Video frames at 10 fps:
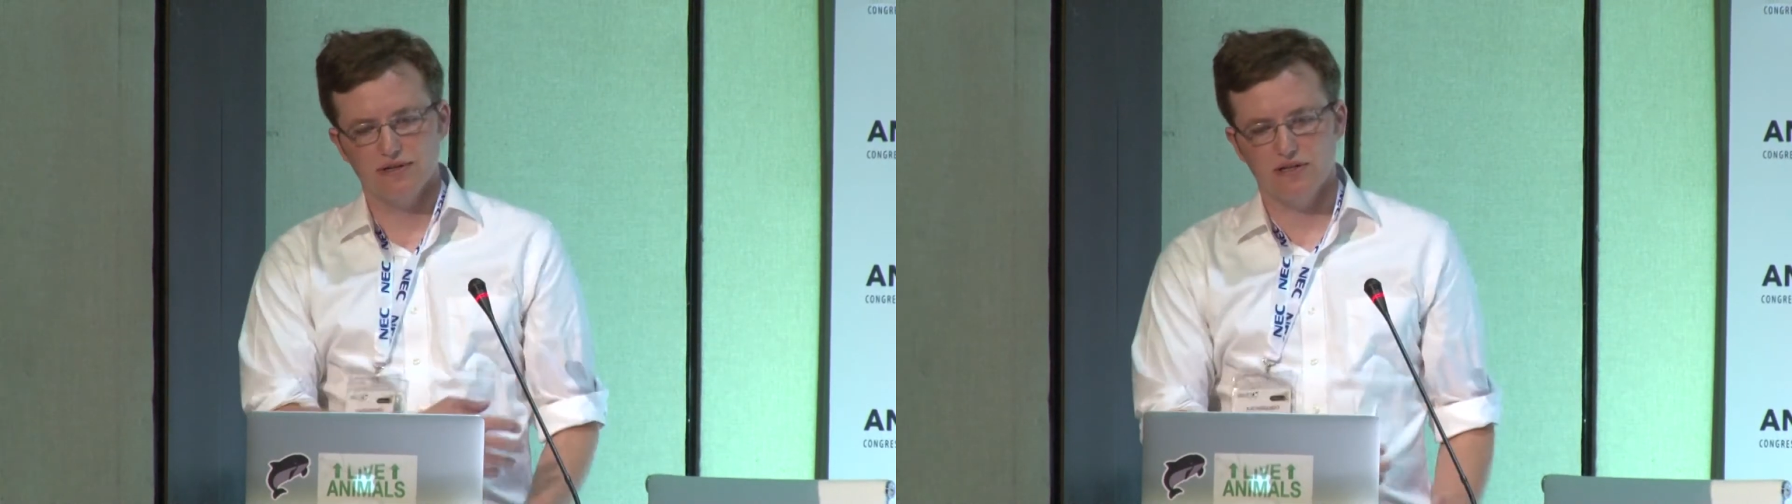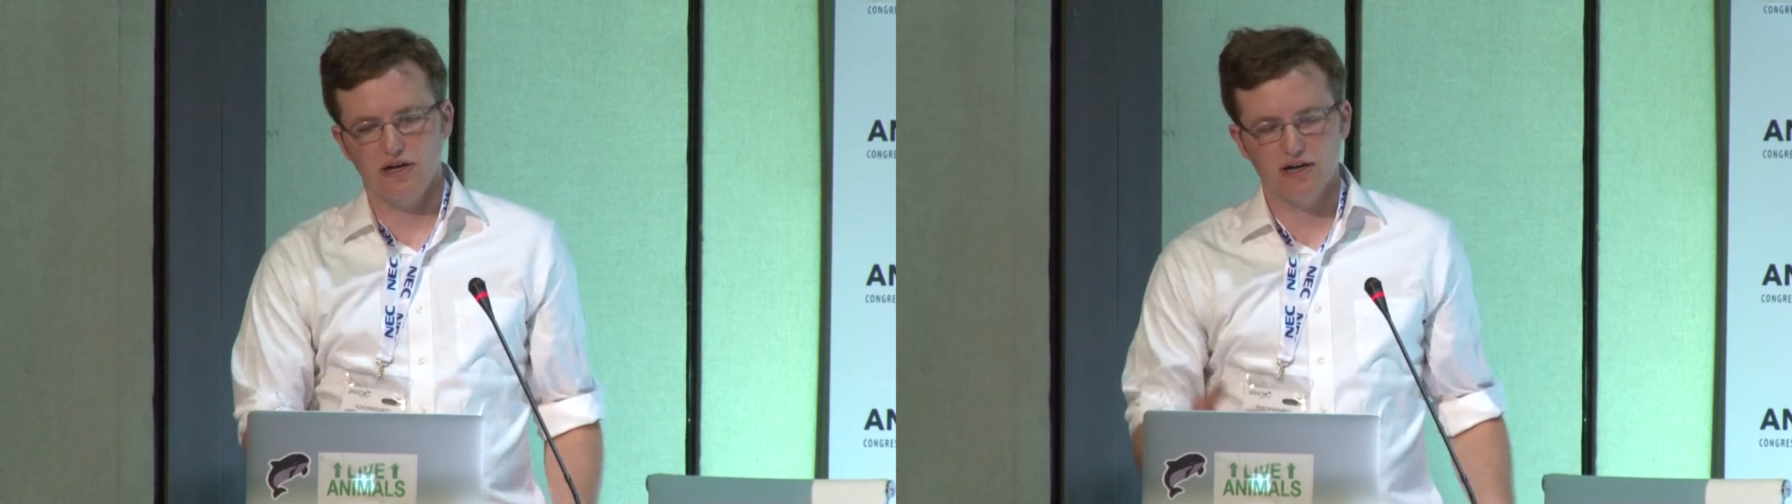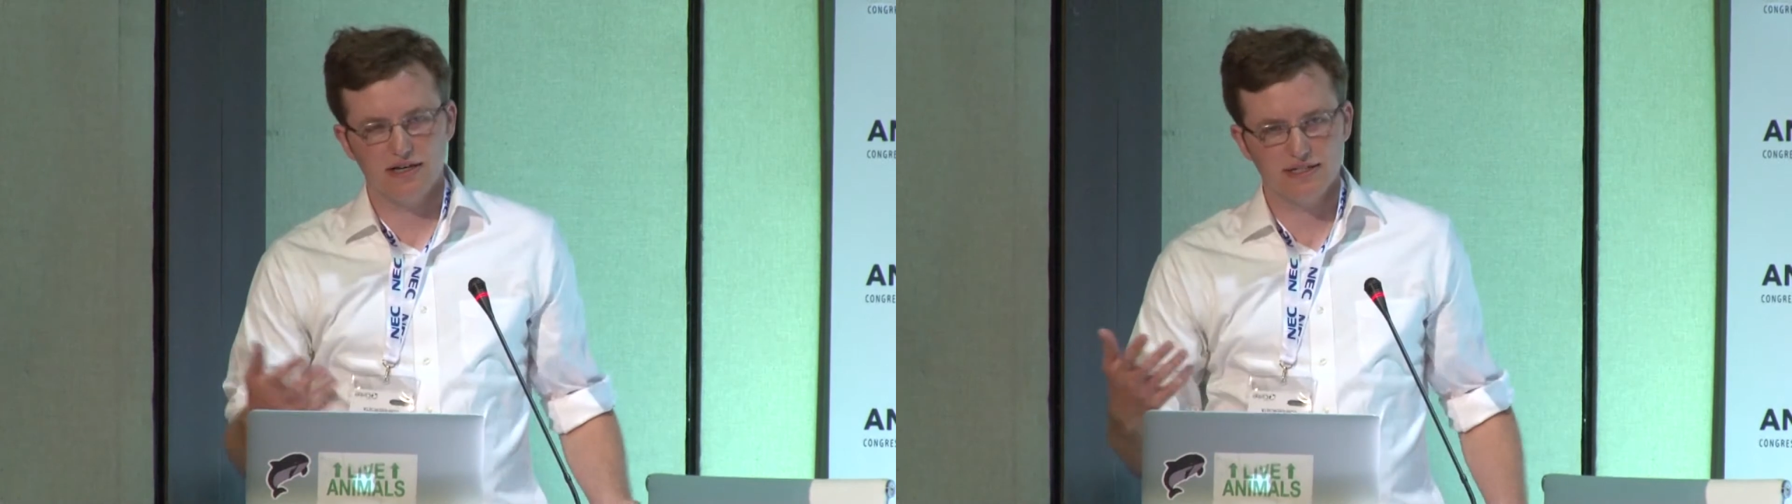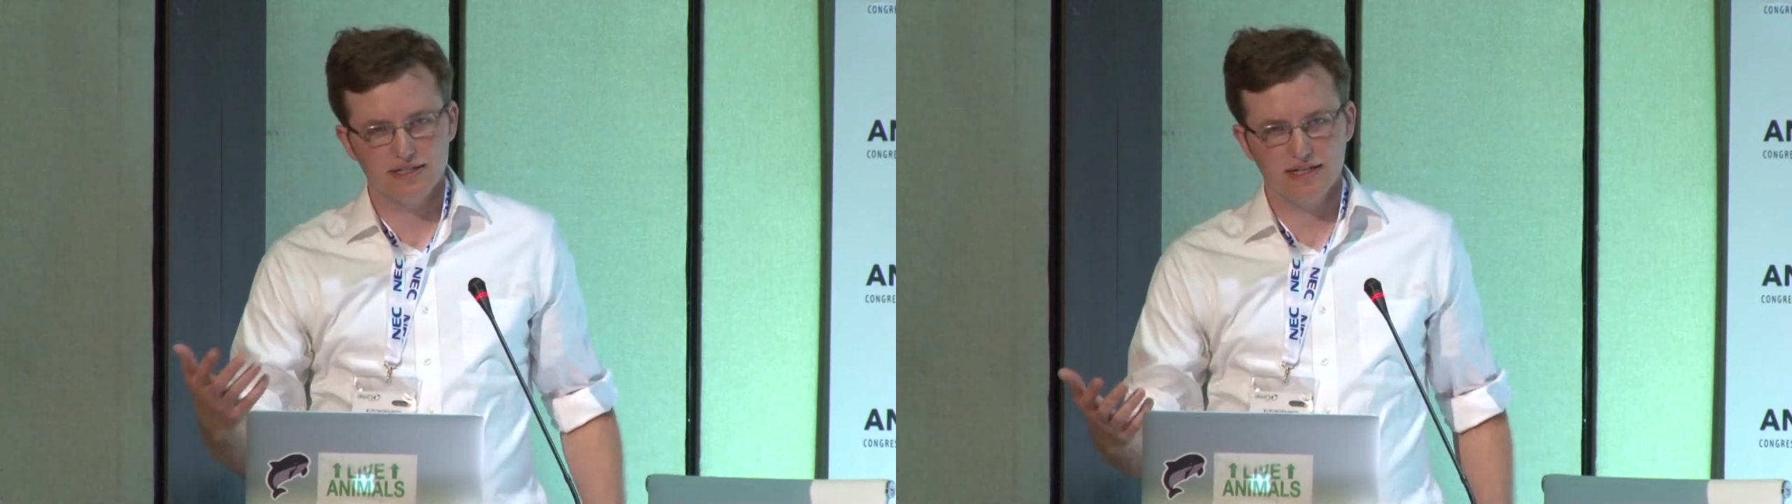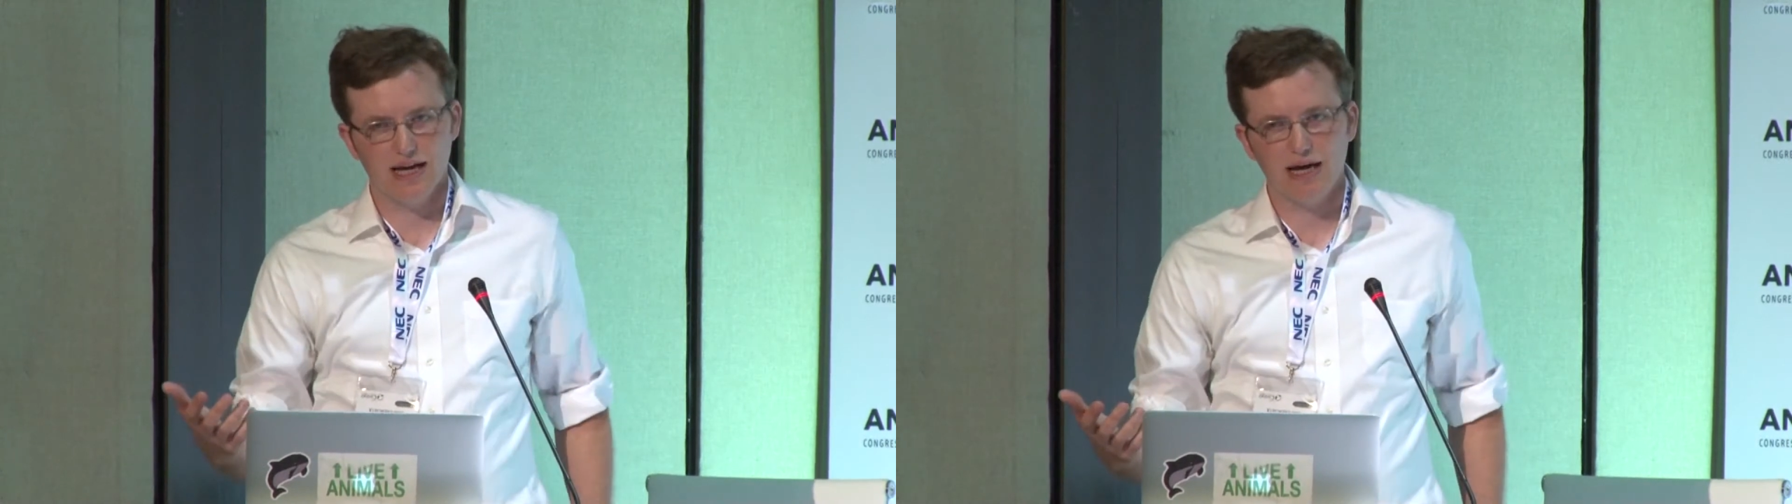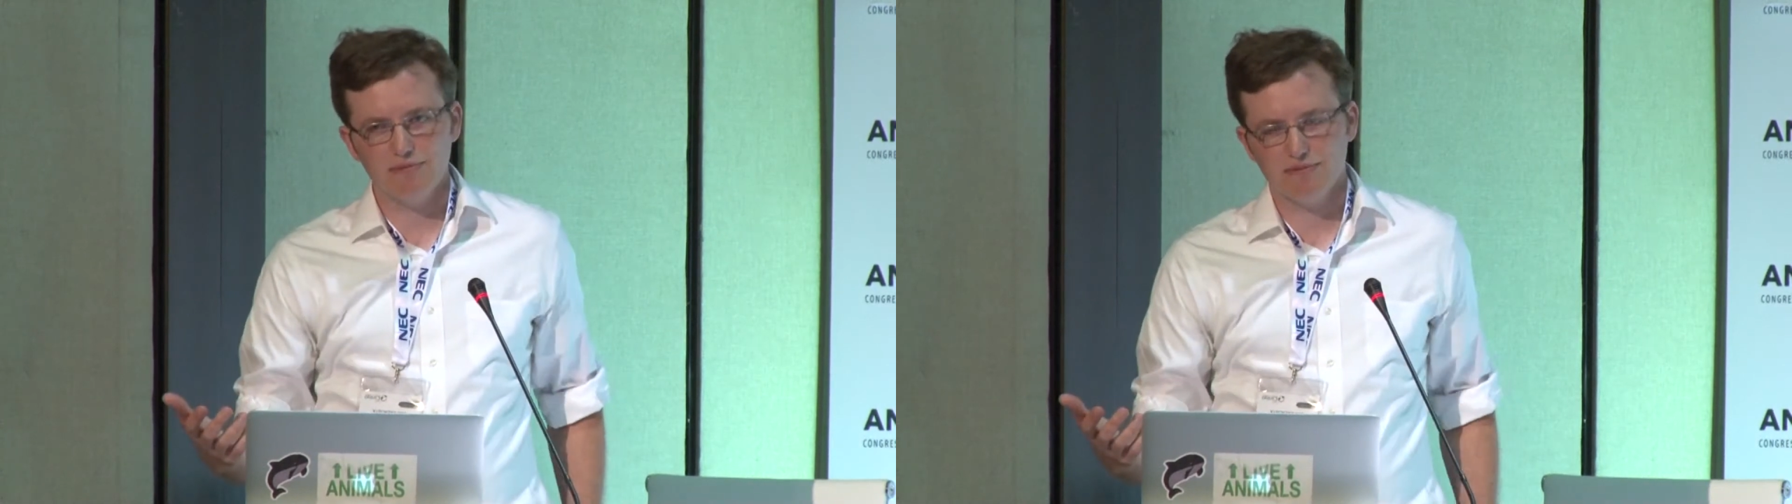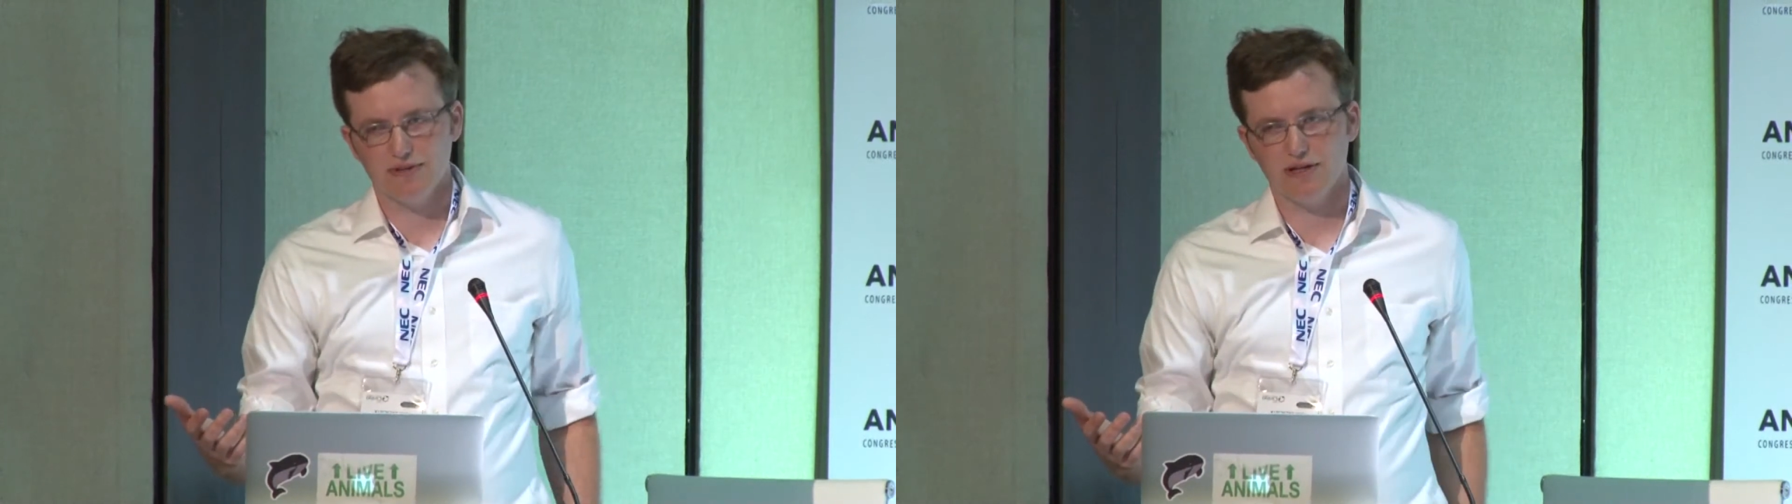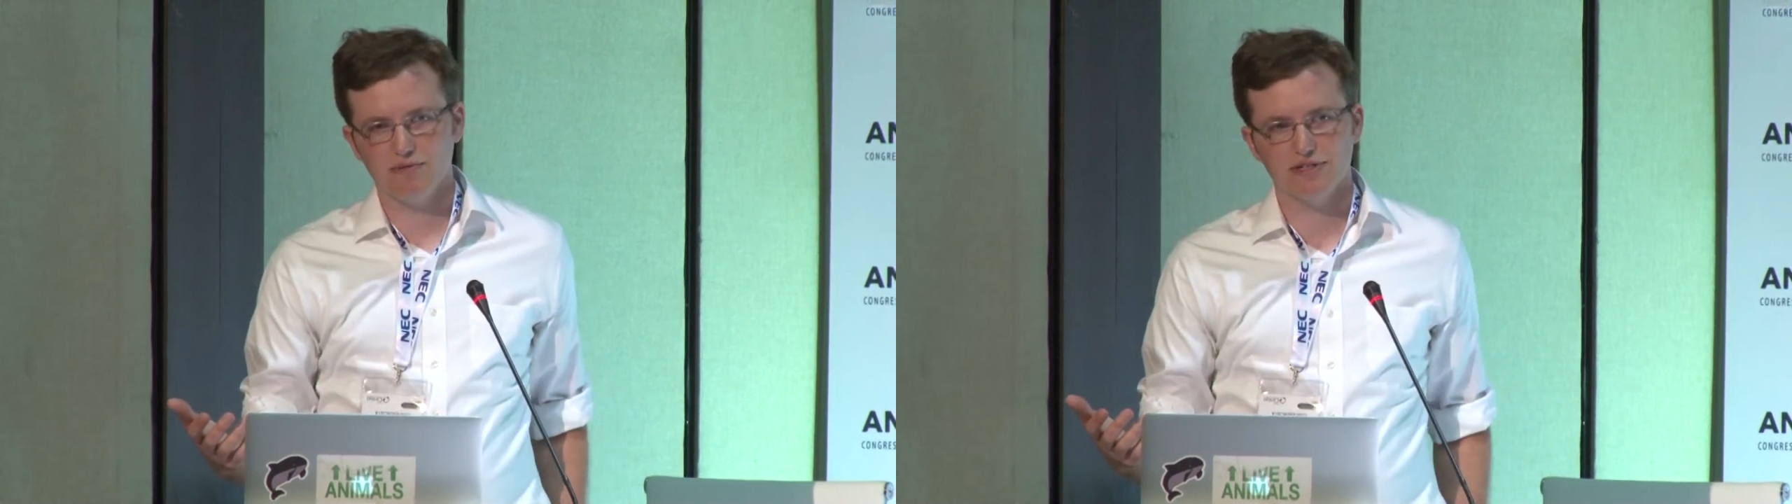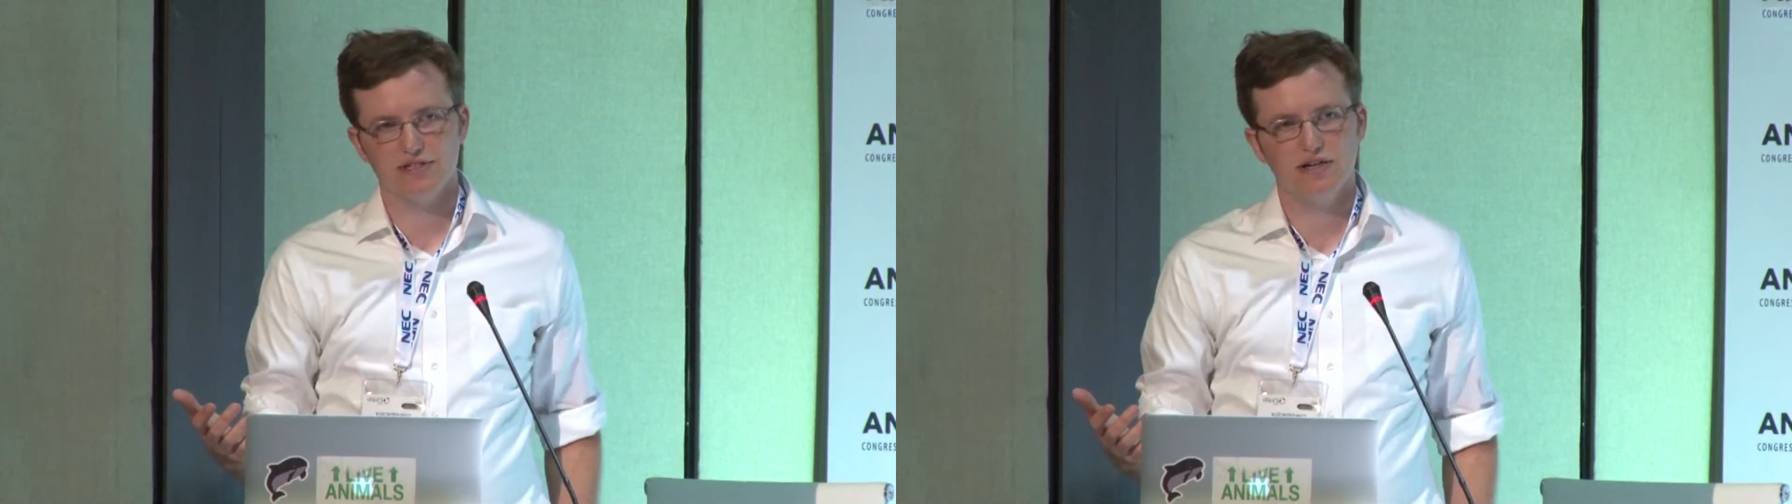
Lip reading: log onto the app with almost